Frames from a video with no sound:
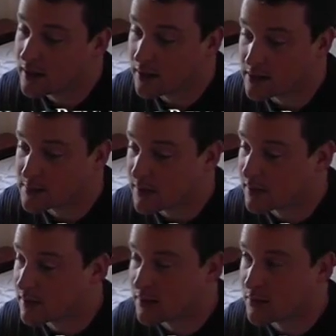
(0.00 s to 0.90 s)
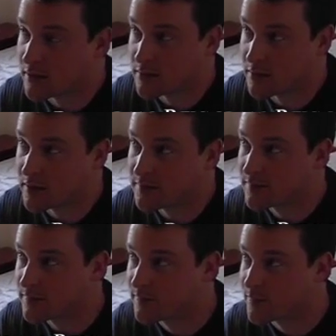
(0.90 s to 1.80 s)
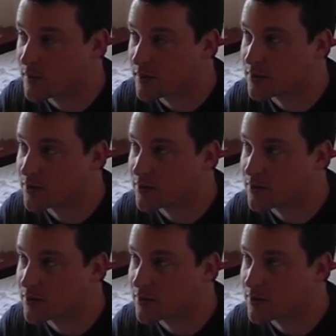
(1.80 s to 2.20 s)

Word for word: I unexpectedly run into her when I